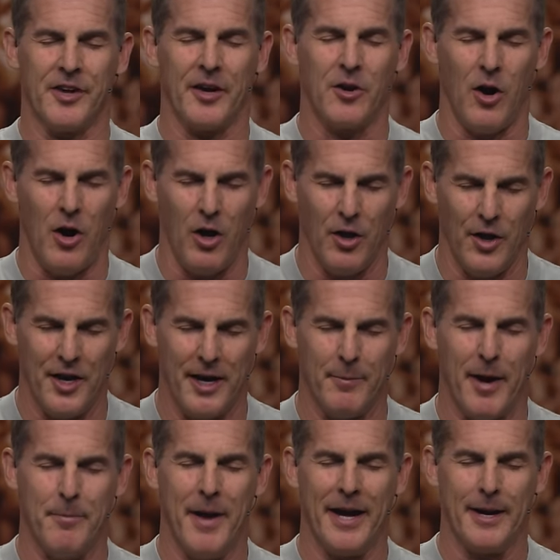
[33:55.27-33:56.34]
I call on him.
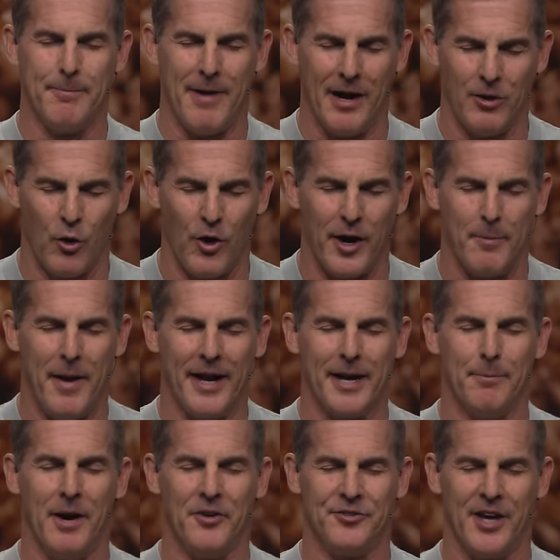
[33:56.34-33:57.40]
I make him my Lord. I make him
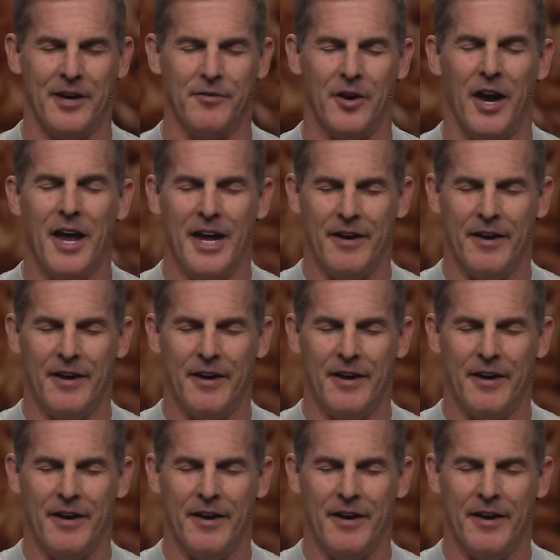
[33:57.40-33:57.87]
my Savior.